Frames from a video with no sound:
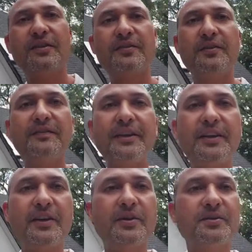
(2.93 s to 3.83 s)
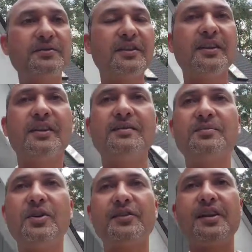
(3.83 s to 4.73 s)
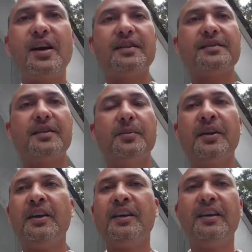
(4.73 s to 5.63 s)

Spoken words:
different video on hot tub.